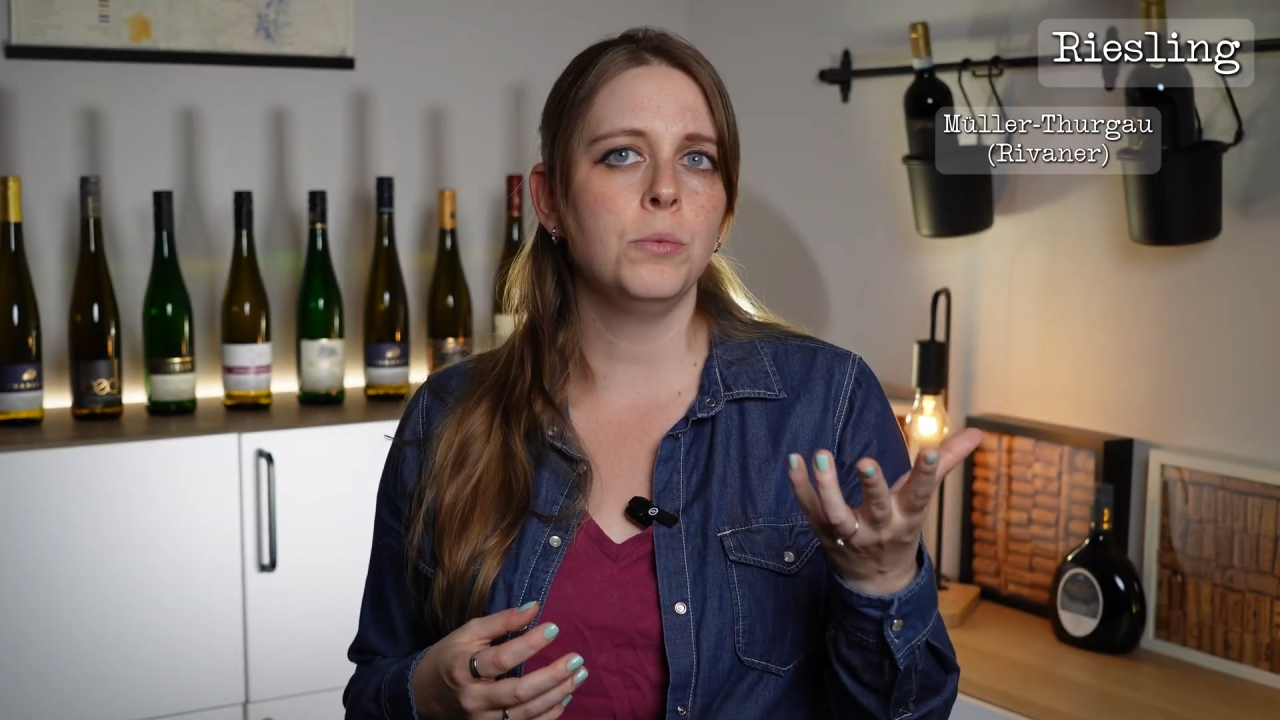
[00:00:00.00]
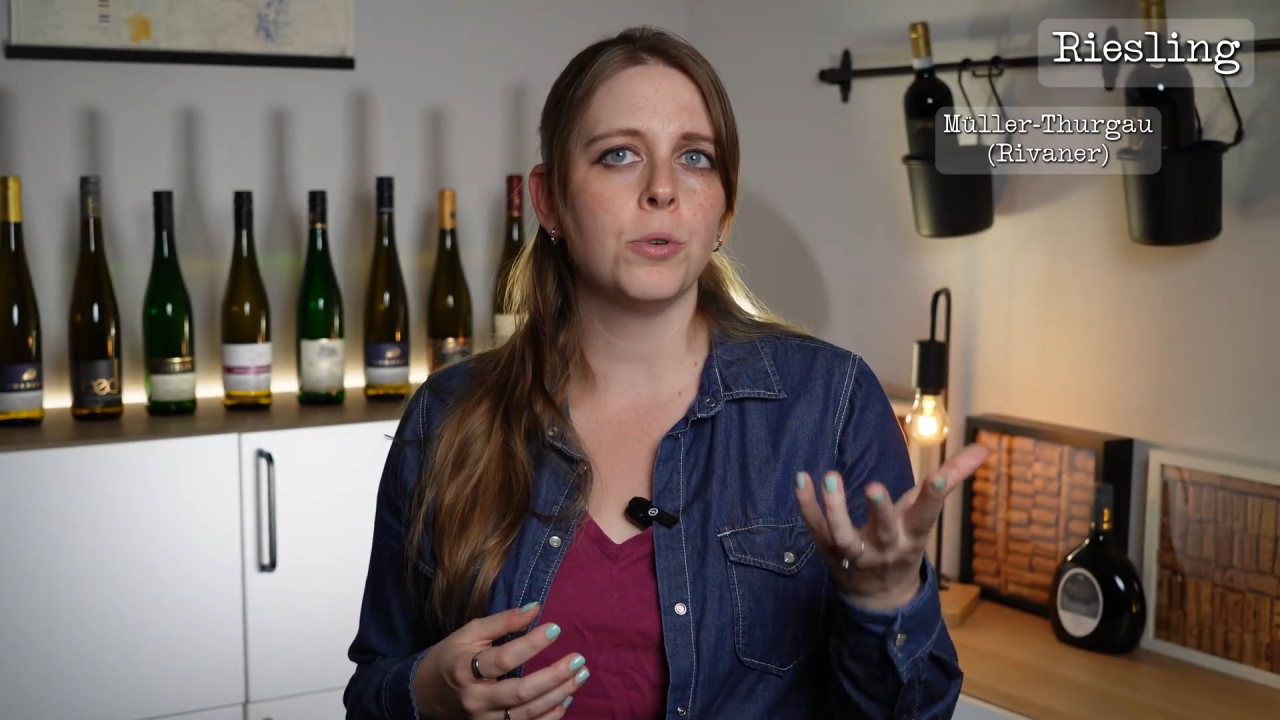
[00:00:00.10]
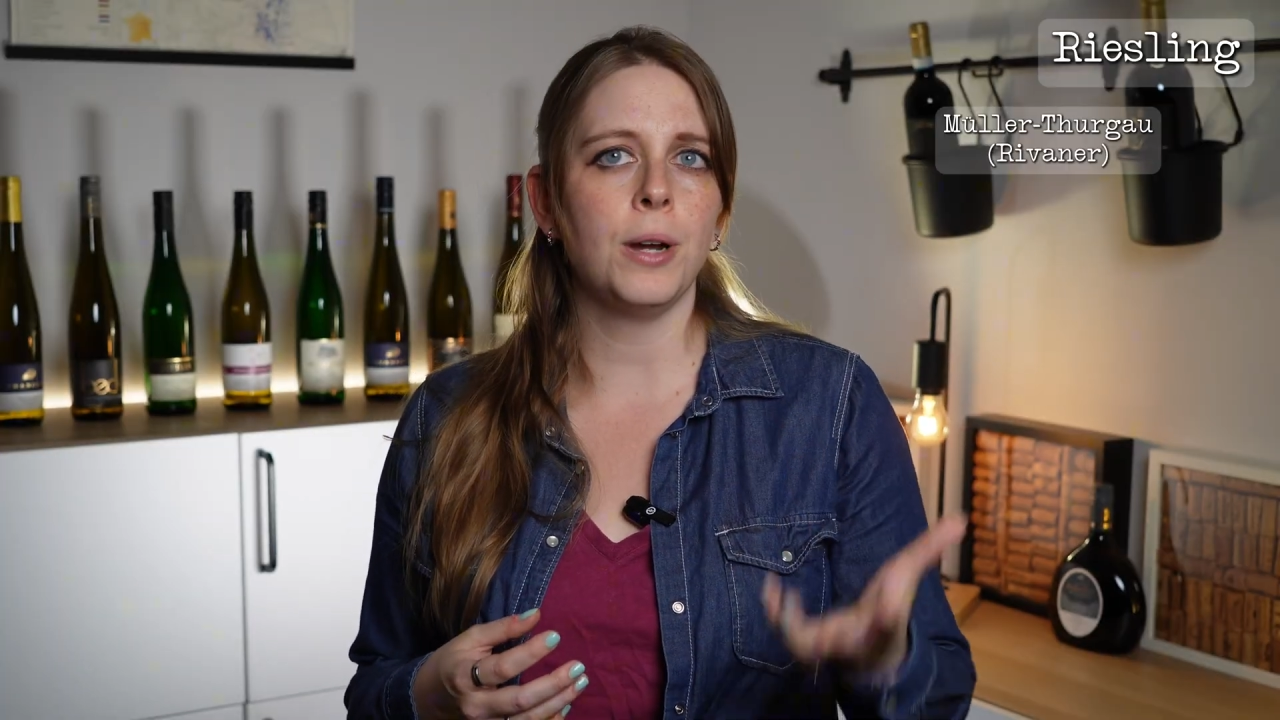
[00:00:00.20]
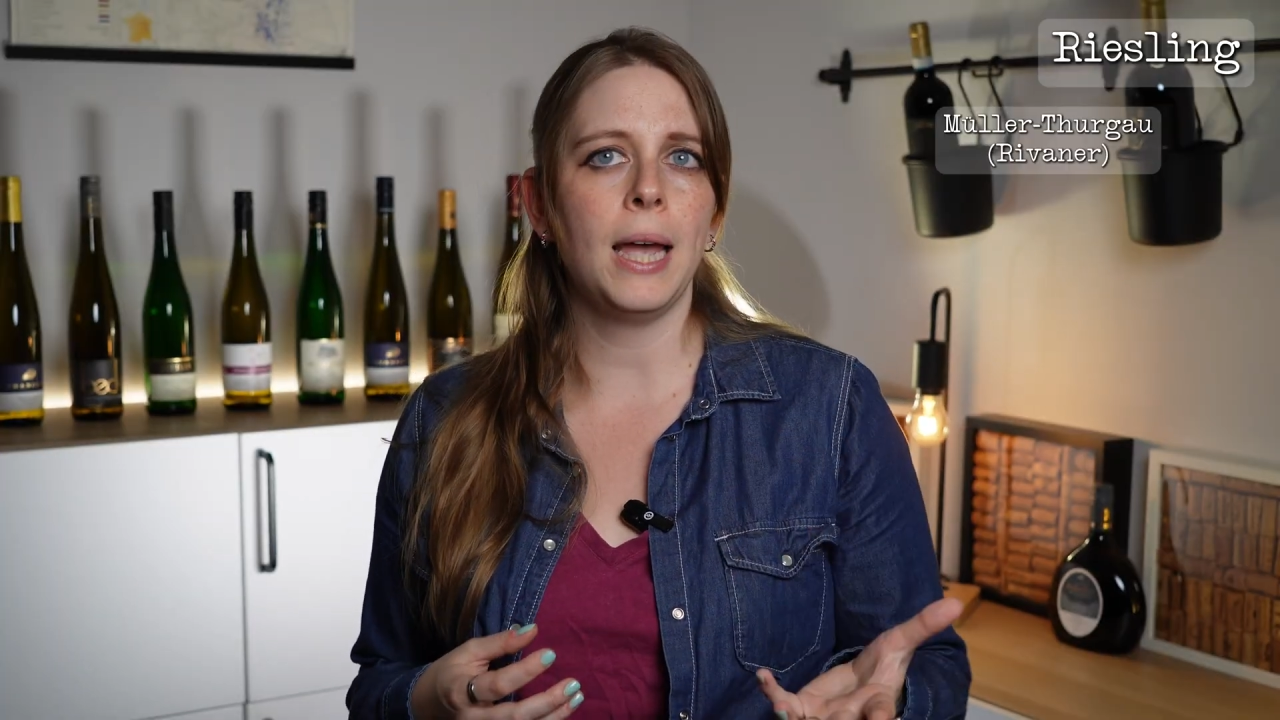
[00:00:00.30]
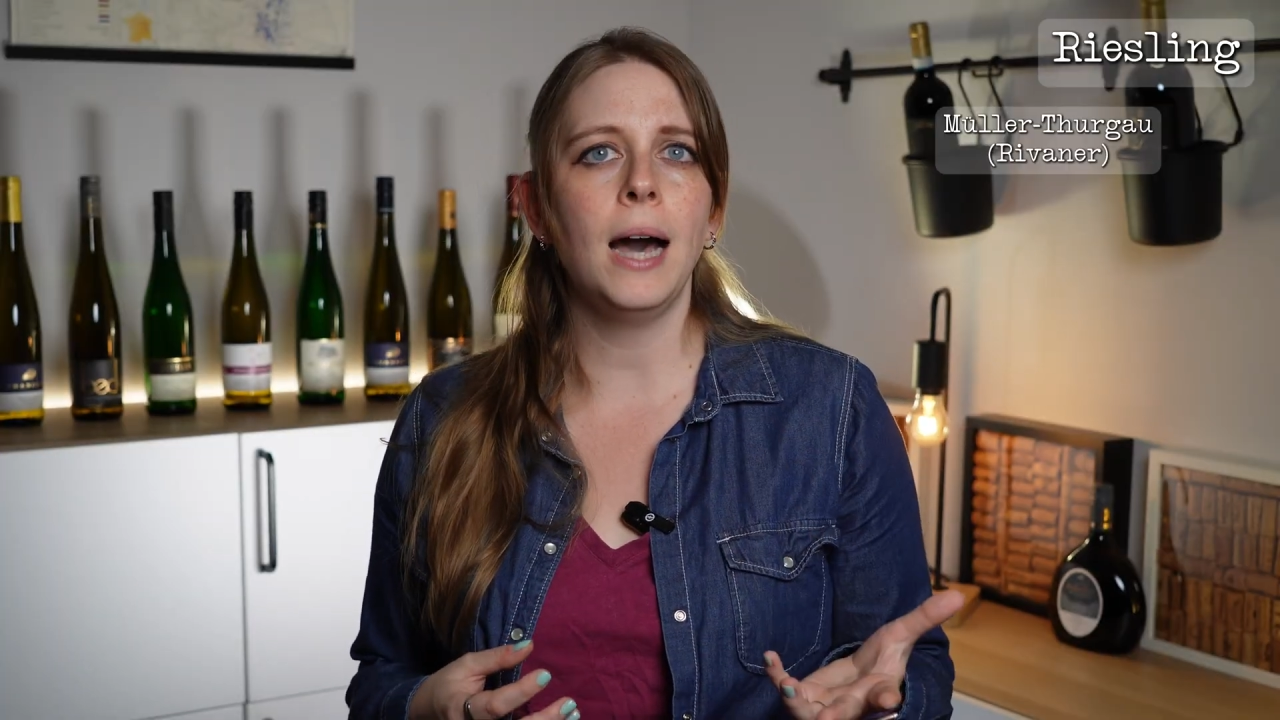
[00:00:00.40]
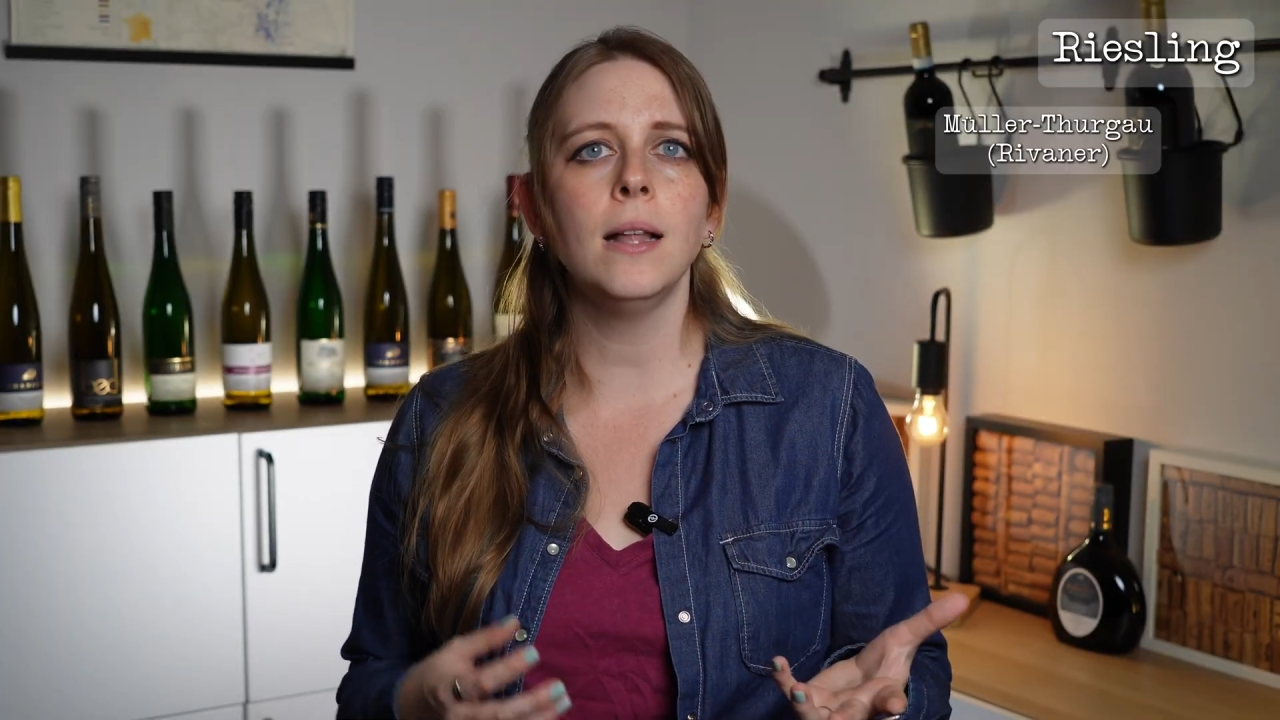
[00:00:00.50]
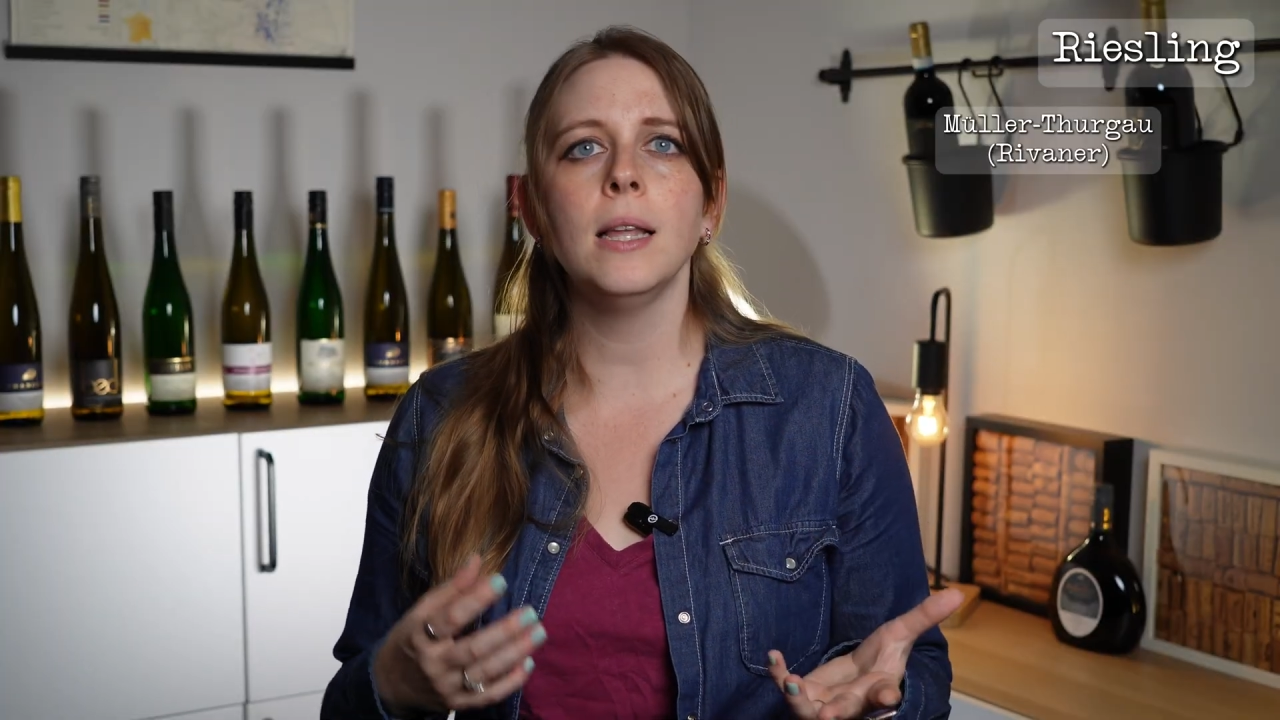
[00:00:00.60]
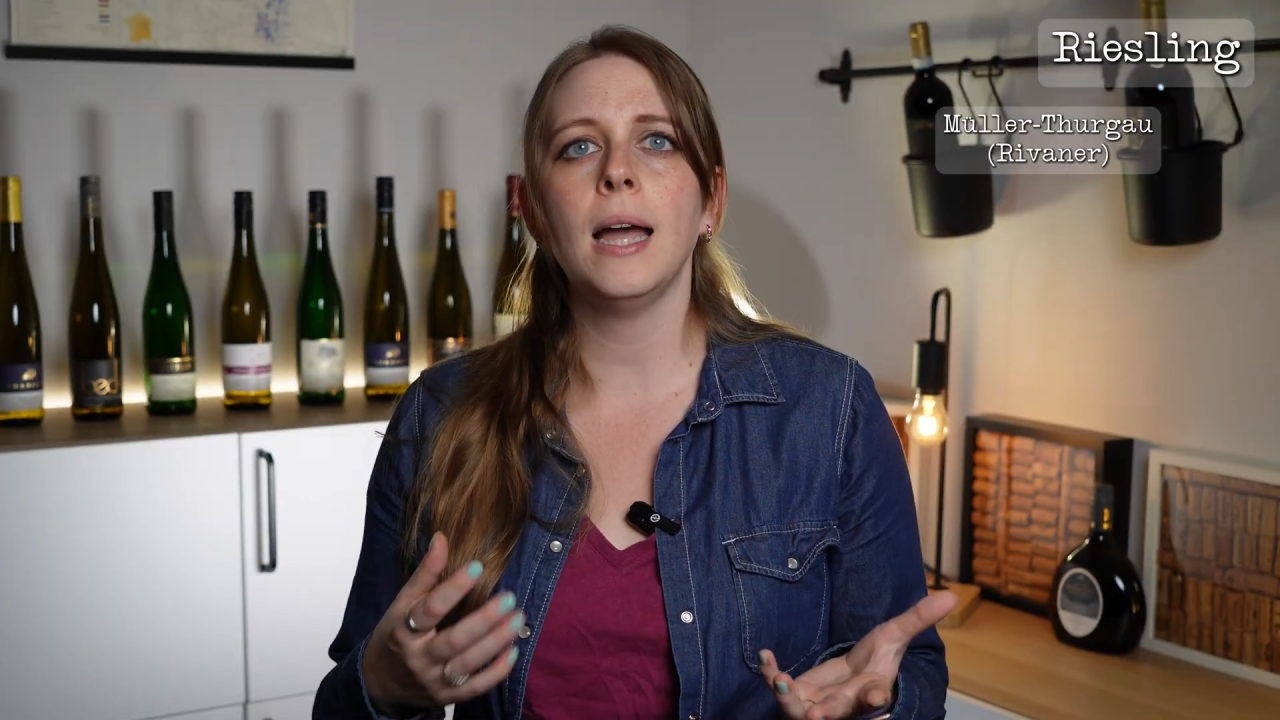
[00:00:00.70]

Royale